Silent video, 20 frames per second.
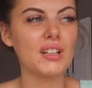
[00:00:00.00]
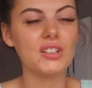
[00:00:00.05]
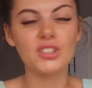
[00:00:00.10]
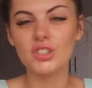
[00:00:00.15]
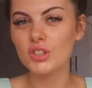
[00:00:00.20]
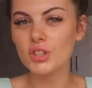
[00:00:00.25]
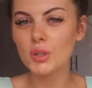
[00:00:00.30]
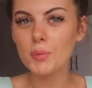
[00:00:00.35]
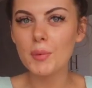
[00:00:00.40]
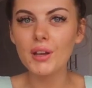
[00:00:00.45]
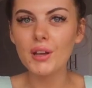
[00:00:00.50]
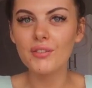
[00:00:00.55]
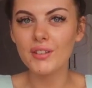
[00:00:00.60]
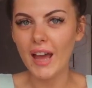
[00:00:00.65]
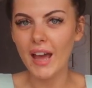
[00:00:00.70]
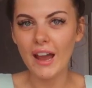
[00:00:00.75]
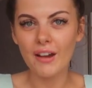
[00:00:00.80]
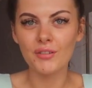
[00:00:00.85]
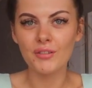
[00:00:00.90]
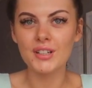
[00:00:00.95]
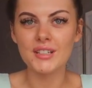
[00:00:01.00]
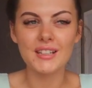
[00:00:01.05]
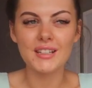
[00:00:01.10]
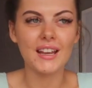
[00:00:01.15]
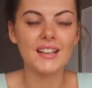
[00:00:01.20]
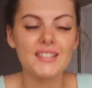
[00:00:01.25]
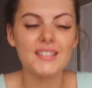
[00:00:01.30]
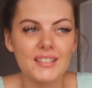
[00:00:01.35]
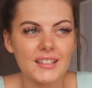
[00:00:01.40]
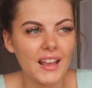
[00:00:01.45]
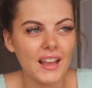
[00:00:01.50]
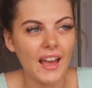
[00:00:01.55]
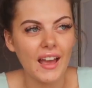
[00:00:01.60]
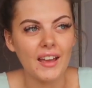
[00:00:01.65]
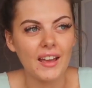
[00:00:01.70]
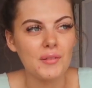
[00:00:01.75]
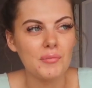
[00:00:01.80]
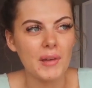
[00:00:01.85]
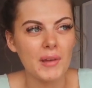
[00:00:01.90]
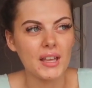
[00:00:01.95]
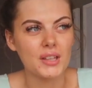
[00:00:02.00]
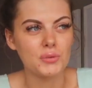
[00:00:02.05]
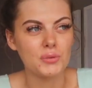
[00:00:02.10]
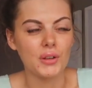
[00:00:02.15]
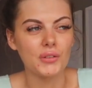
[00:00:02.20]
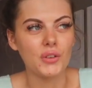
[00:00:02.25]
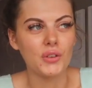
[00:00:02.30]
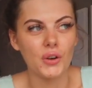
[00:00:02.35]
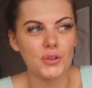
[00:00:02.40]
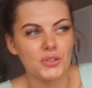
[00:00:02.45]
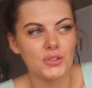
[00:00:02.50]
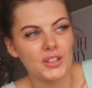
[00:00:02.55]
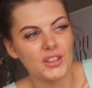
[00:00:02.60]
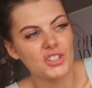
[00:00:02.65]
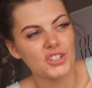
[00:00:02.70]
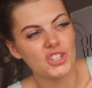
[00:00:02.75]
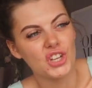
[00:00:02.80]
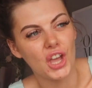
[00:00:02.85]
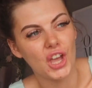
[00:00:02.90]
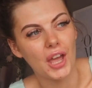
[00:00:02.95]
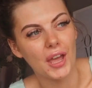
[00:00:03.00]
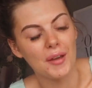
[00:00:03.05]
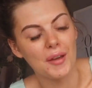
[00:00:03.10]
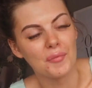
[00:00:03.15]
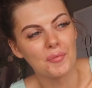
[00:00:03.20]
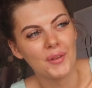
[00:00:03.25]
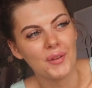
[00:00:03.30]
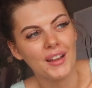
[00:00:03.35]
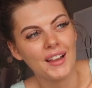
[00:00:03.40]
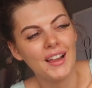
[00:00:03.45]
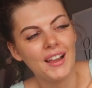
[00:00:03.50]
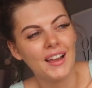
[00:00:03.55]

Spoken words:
Just a bit of an errand day today mixed with going to the gym.